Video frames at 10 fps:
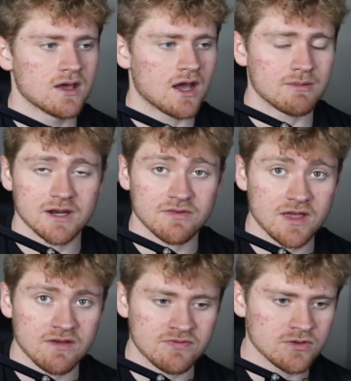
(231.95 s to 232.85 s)

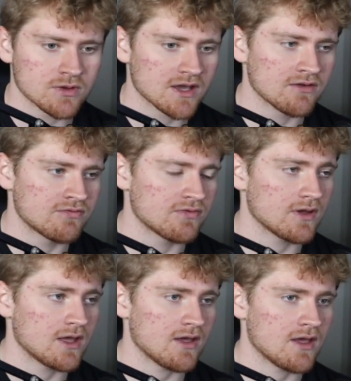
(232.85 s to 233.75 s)
if you
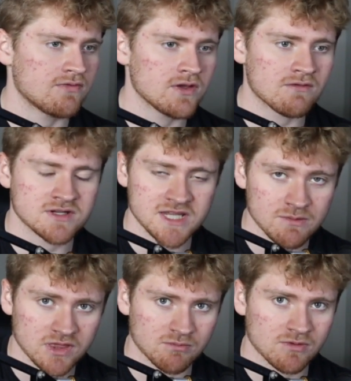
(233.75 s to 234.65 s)
have a team
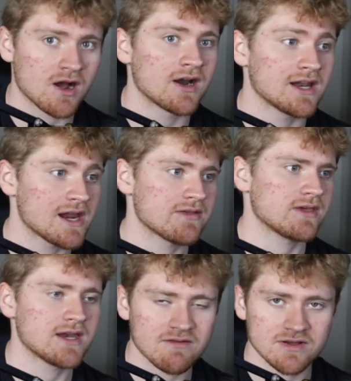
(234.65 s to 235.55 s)
with LeBron and Anthony
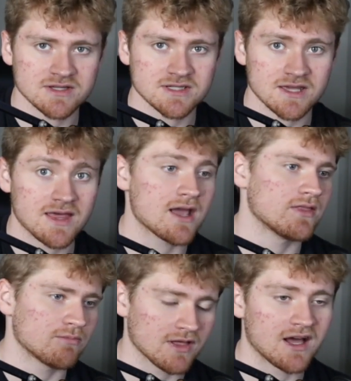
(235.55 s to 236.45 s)
Davis, and they're in
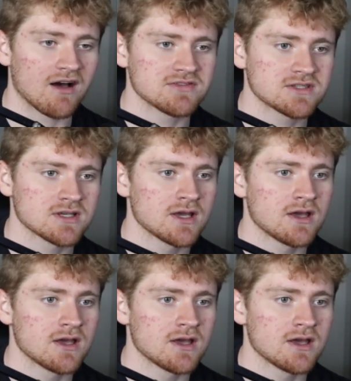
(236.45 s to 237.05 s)
the playoffs,